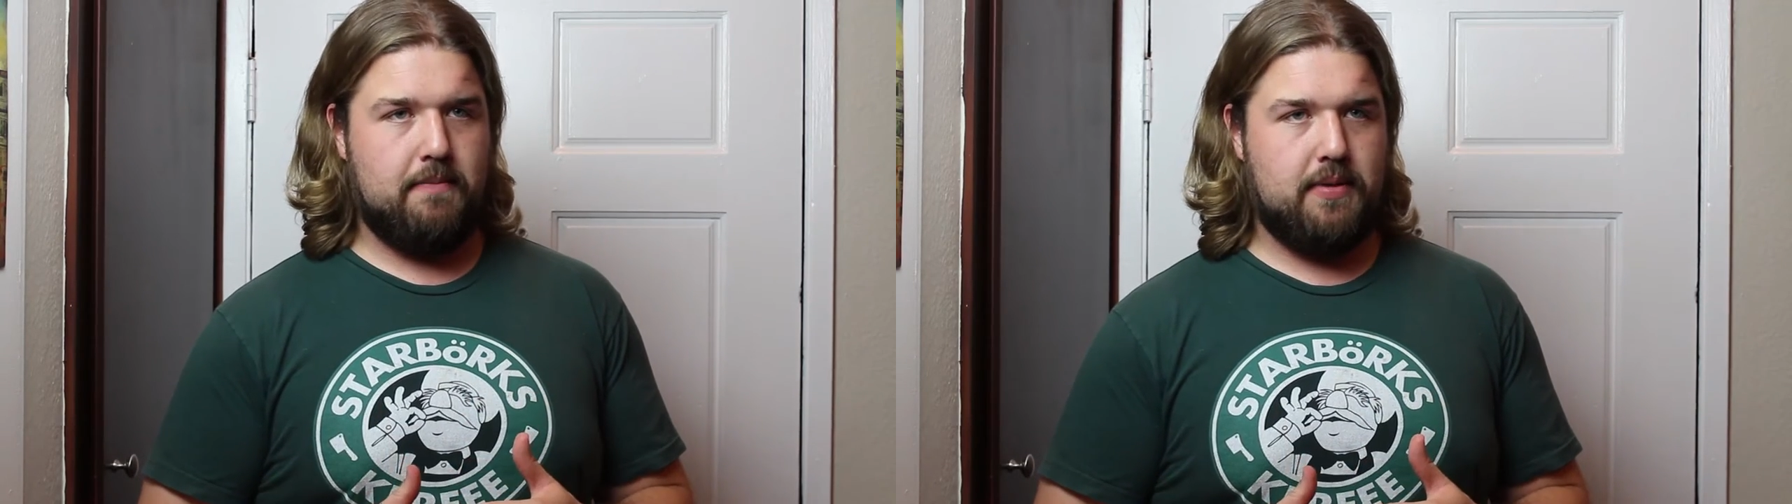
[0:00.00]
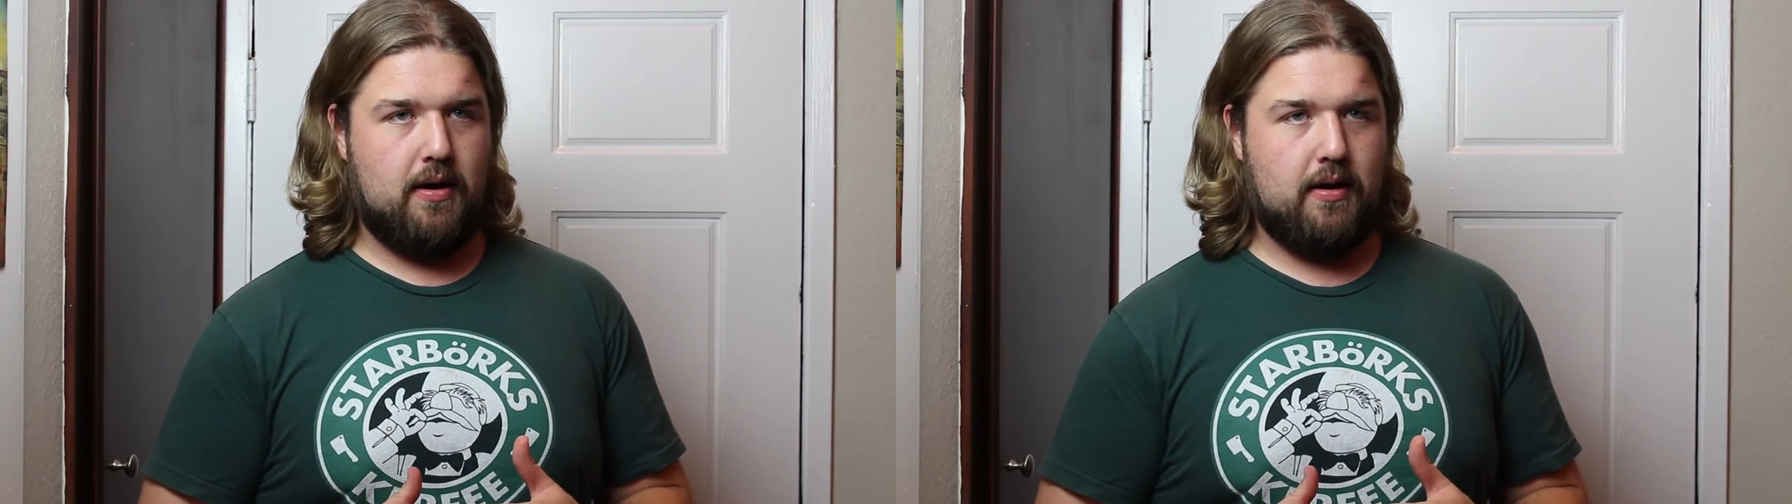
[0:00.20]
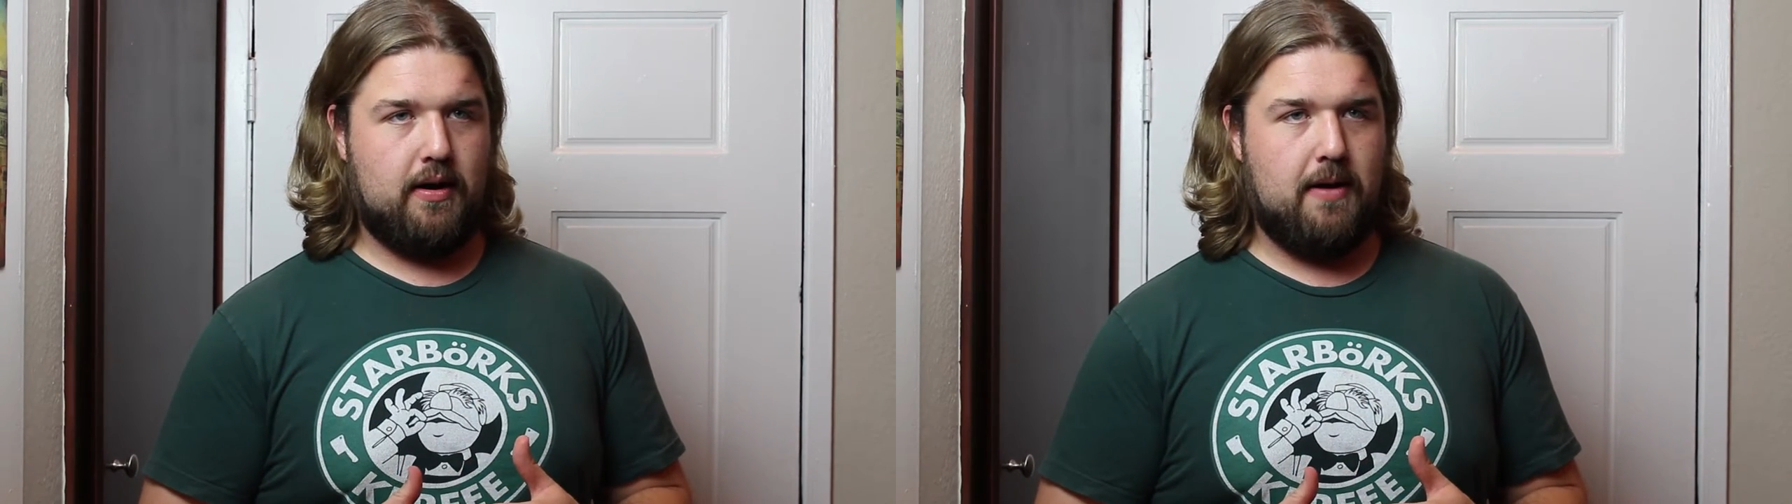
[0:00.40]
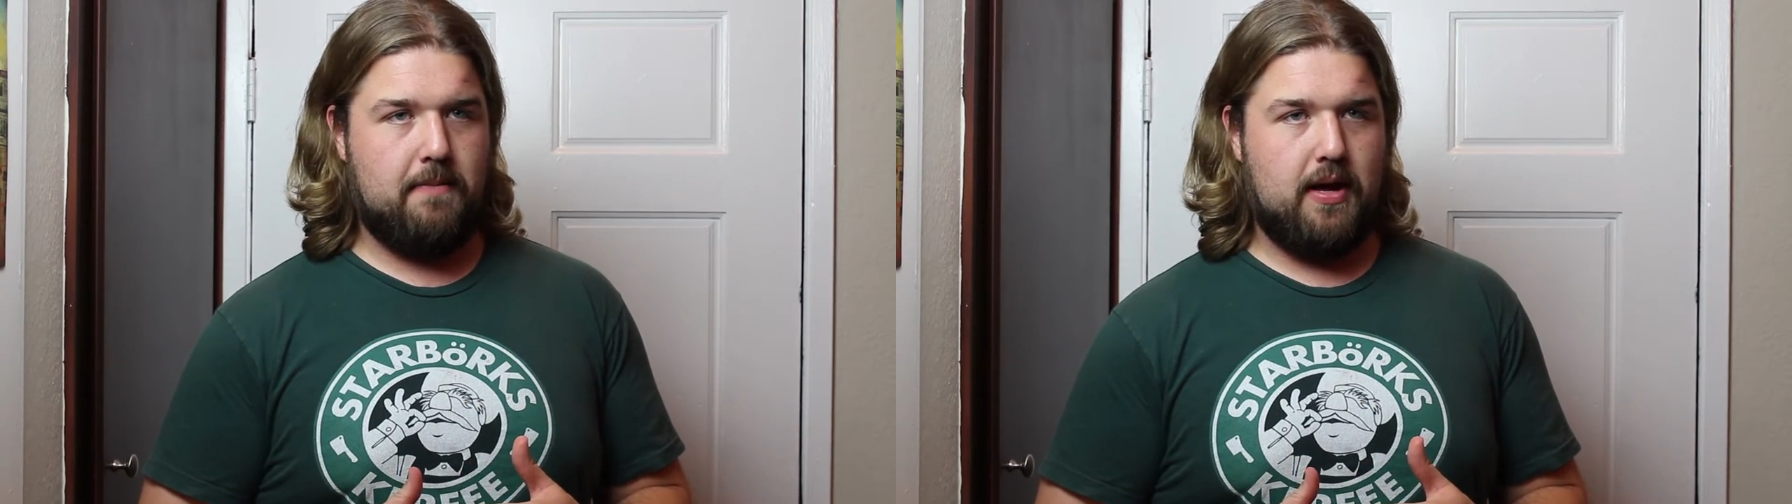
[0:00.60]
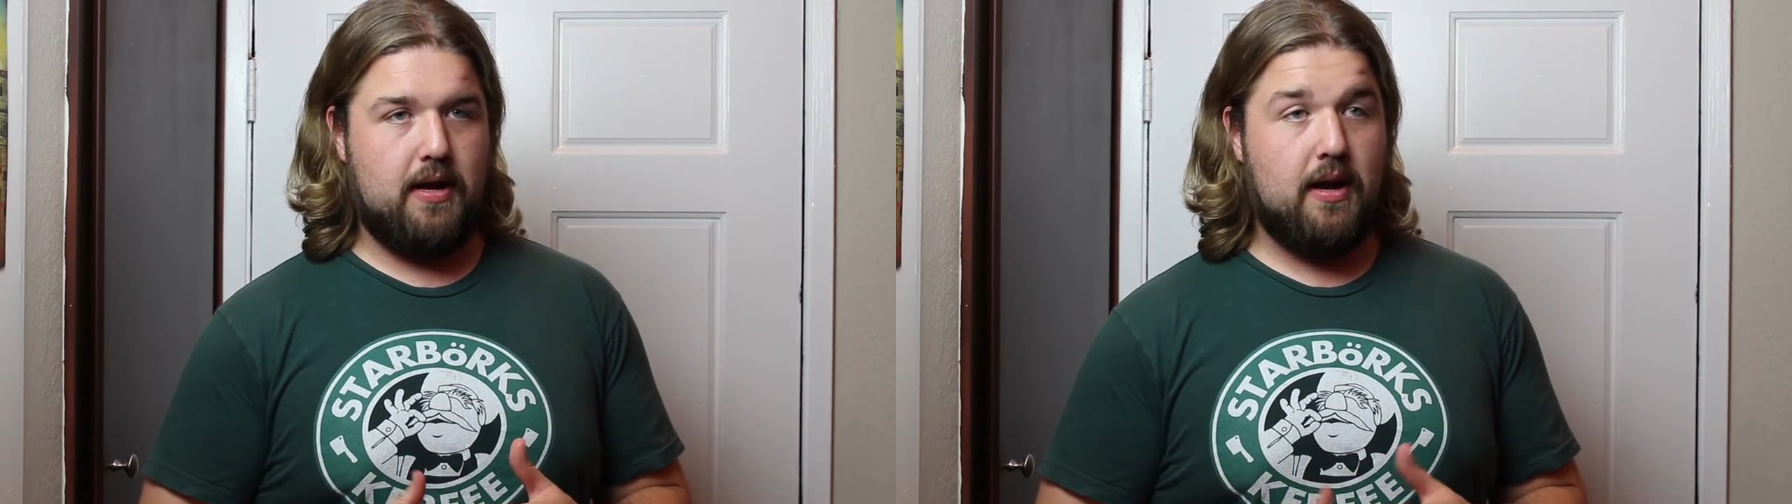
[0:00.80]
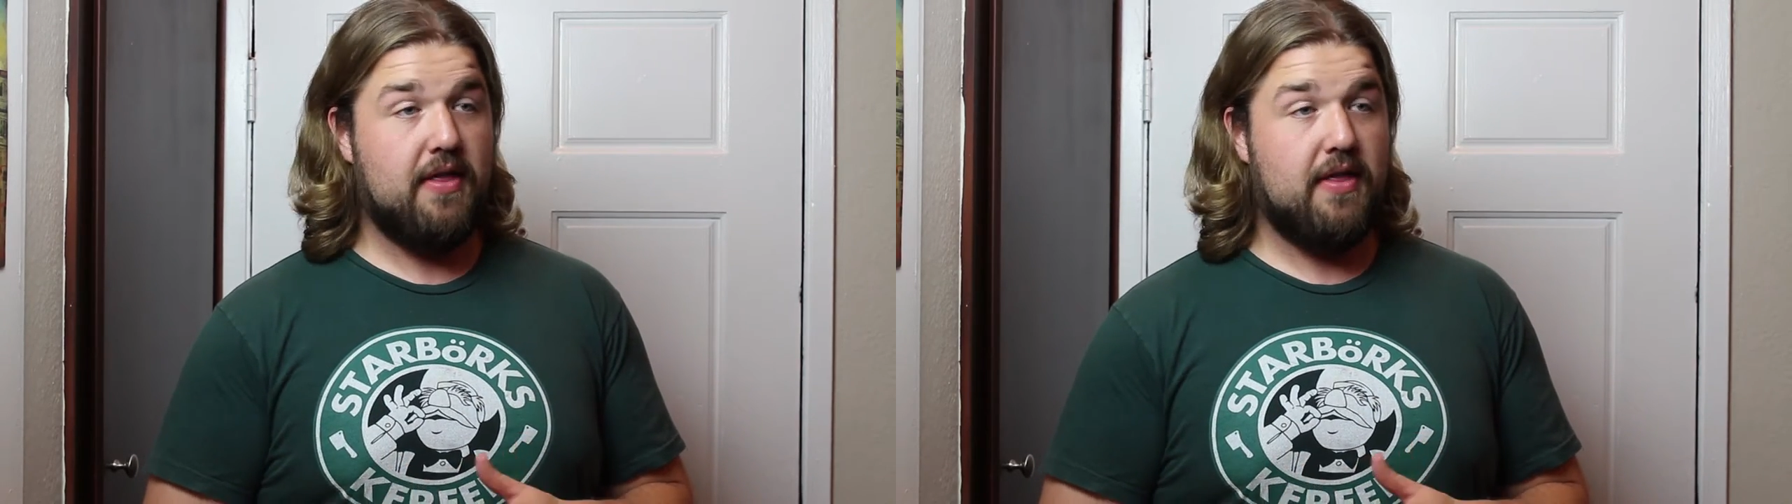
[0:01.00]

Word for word: PR campaign.